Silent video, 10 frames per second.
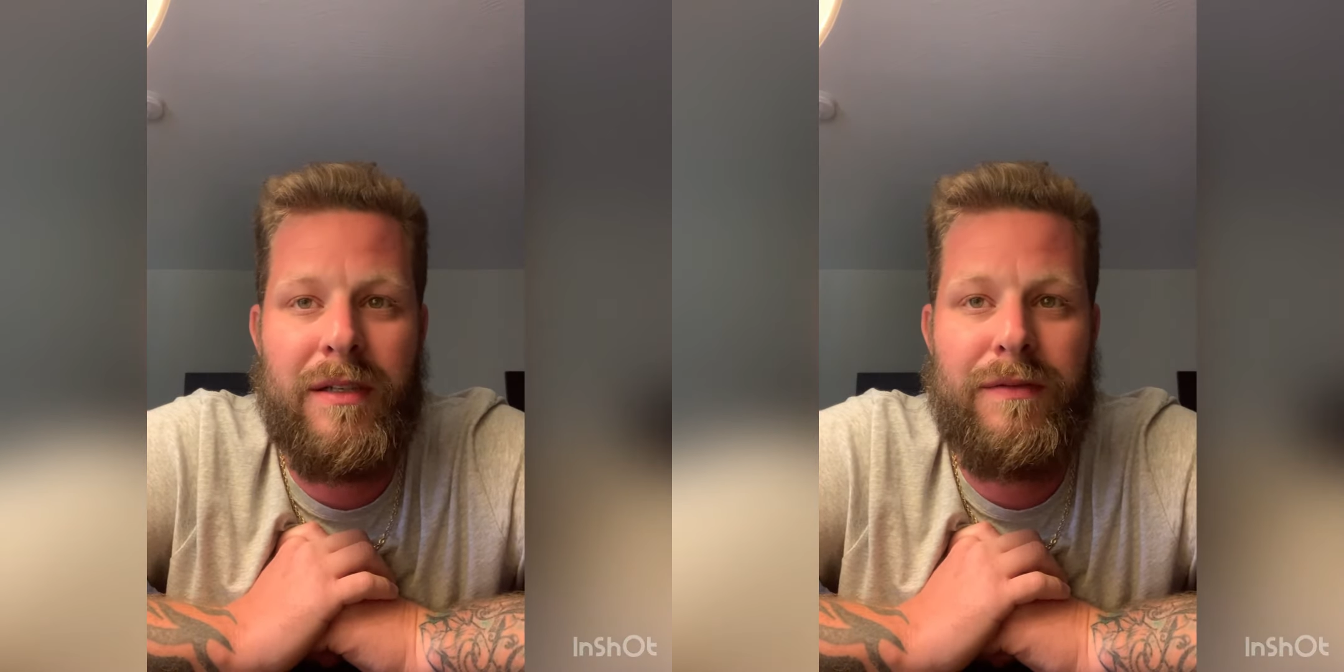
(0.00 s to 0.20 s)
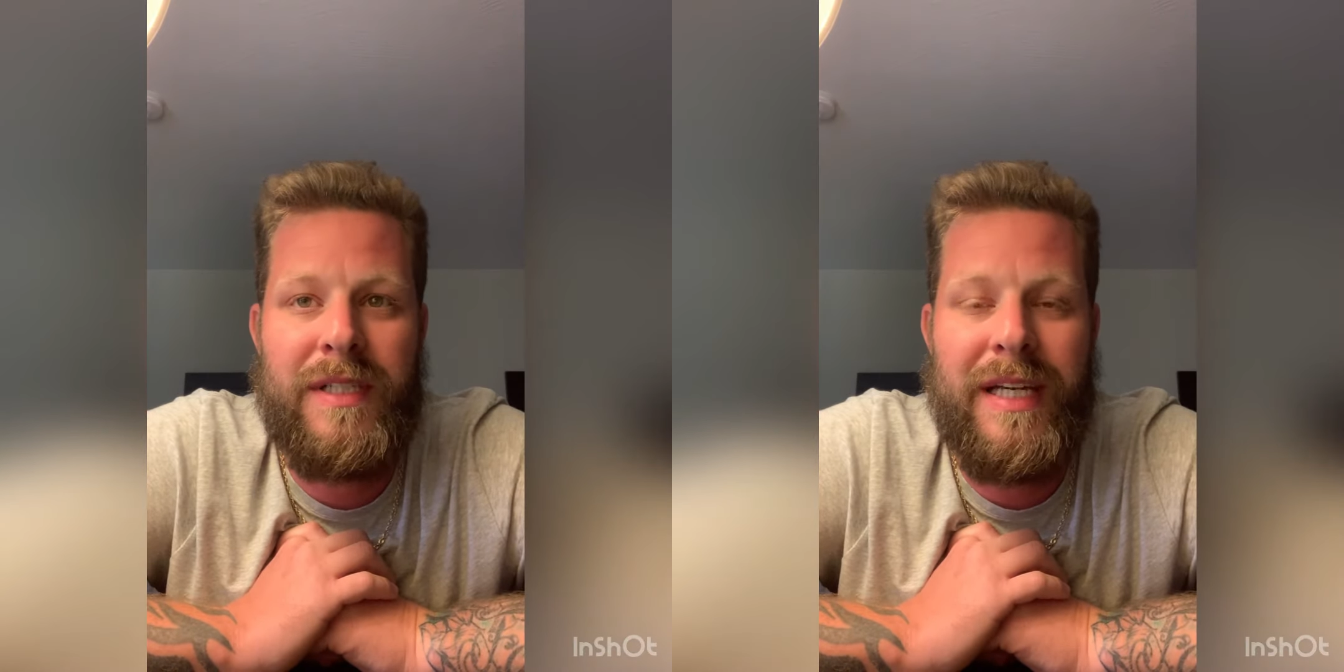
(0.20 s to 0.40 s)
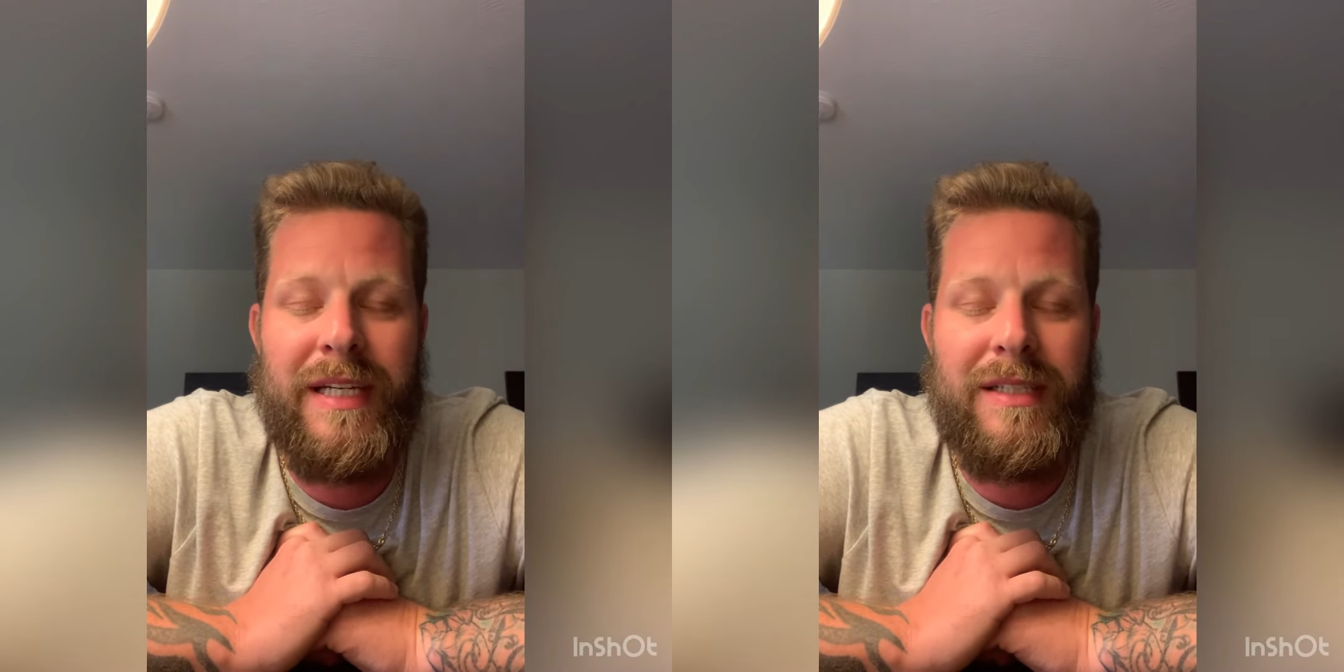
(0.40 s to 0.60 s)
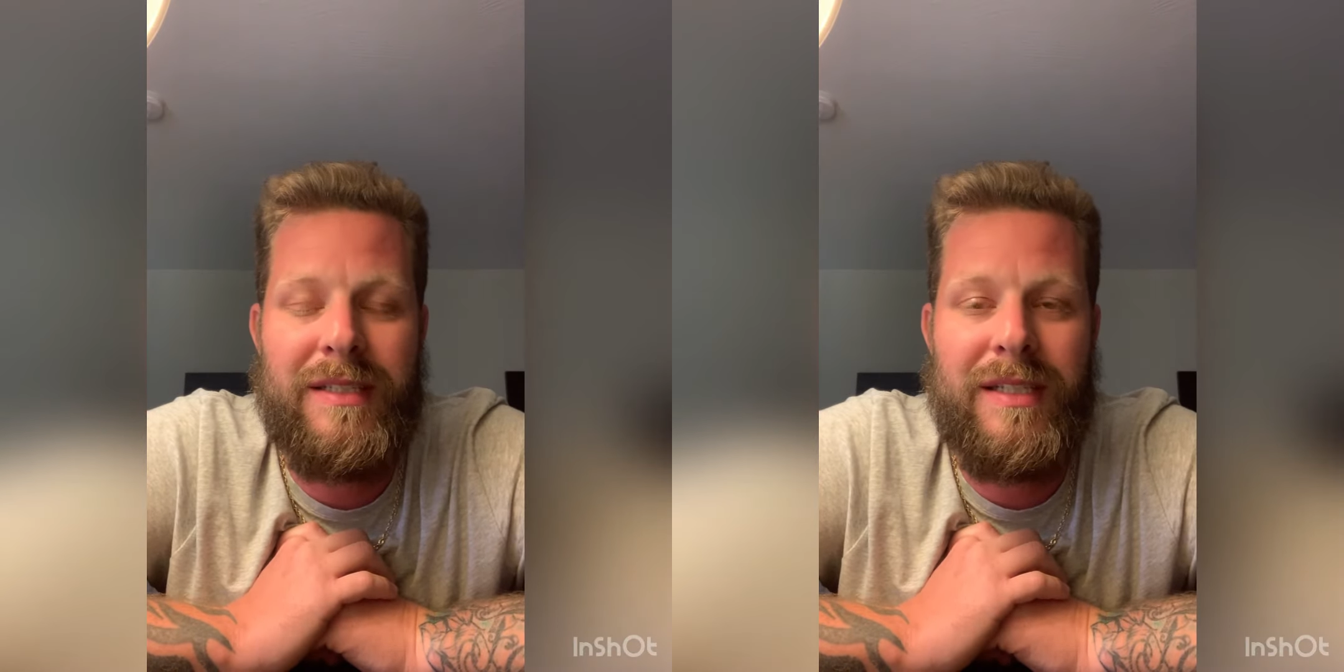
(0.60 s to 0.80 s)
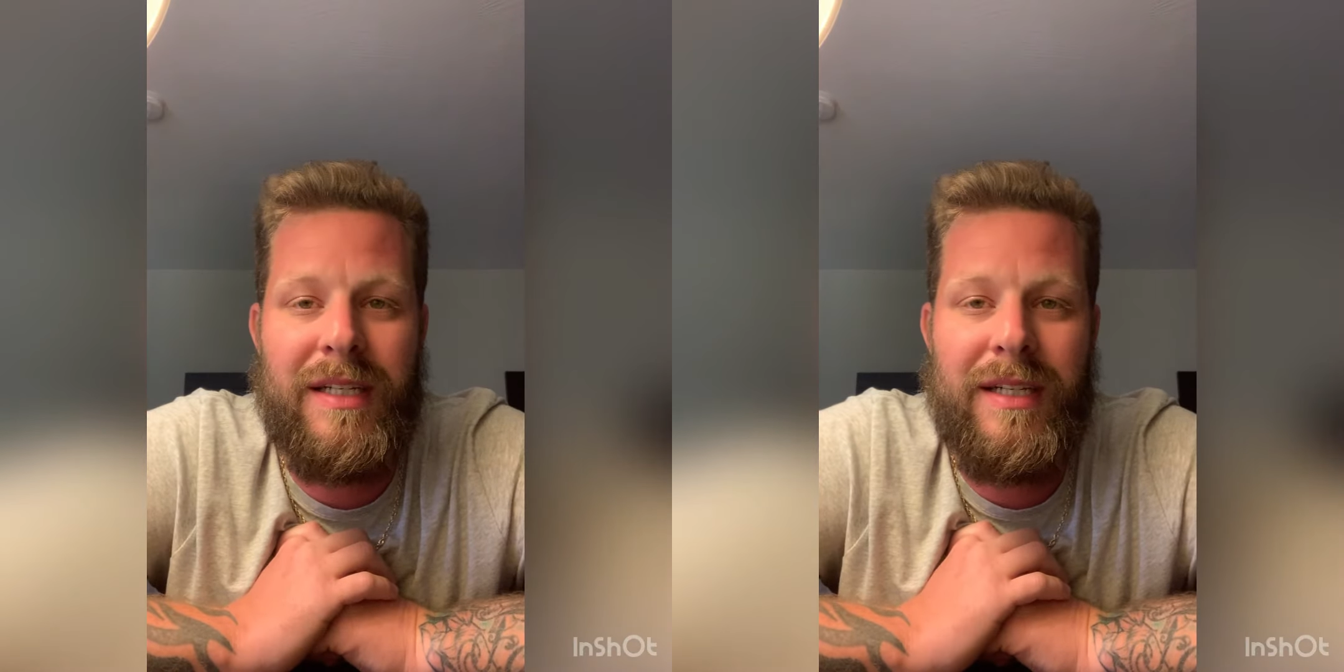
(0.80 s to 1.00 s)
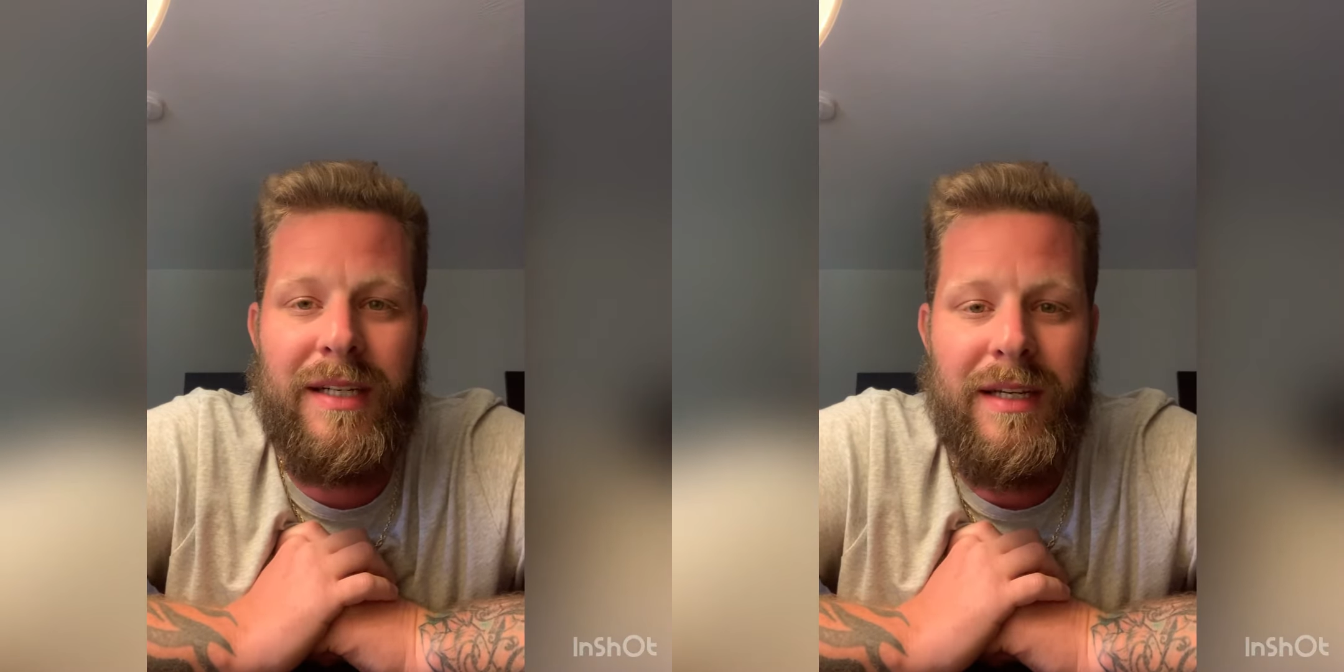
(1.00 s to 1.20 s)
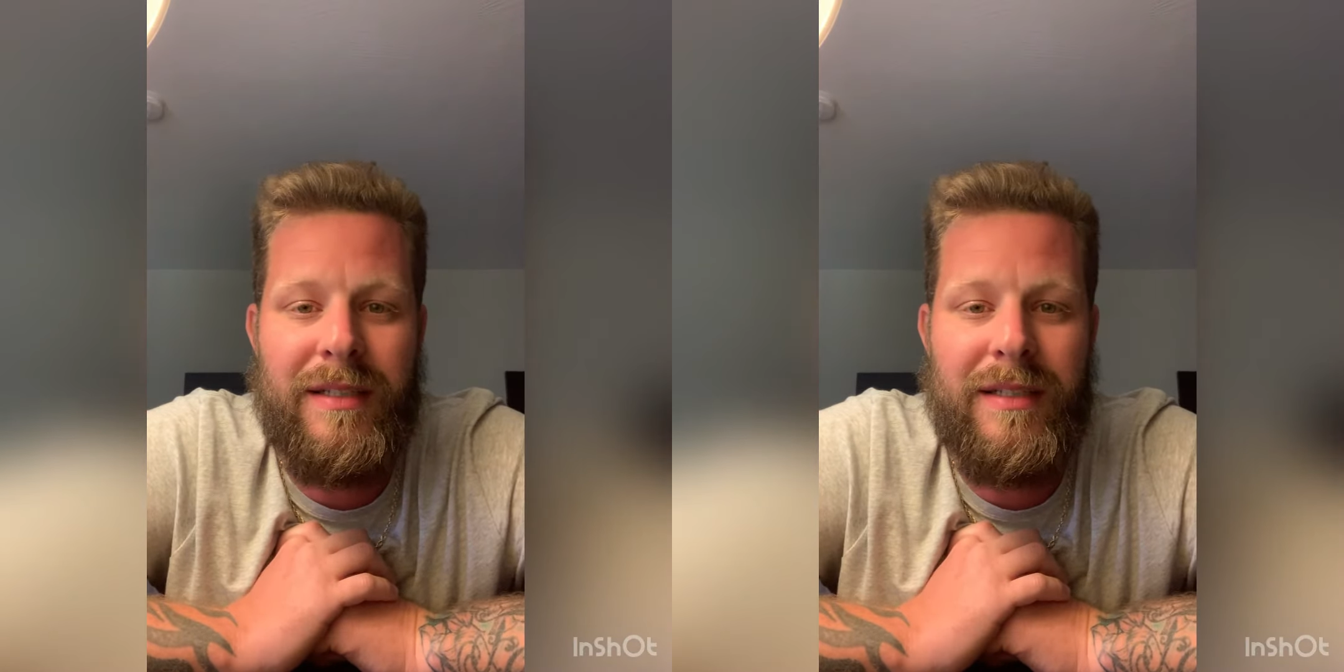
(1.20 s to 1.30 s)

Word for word: of TNT